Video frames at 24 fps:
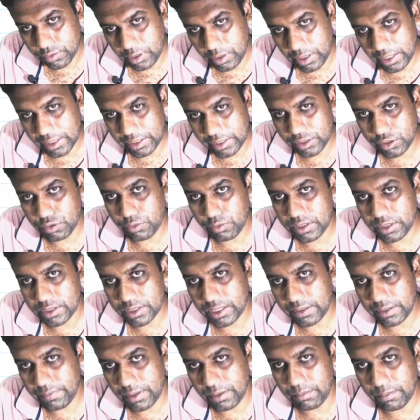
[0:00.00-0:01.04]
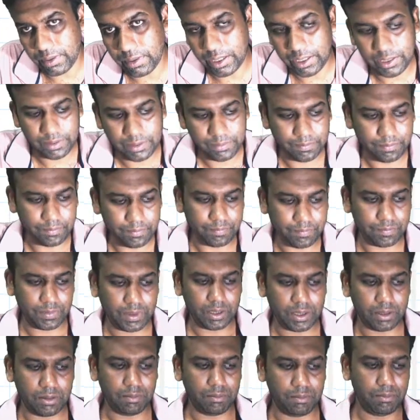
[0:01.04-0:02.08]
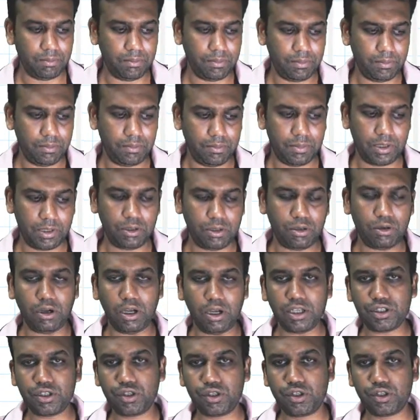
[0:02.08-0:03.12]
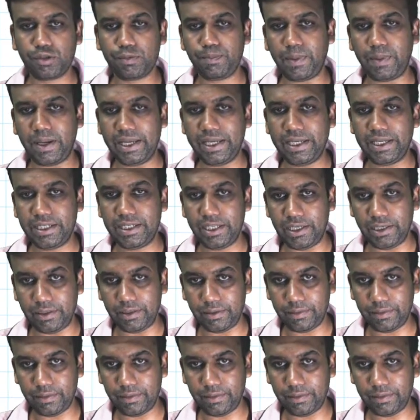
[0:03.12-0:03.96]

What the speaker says: x2 is given by cos pi t,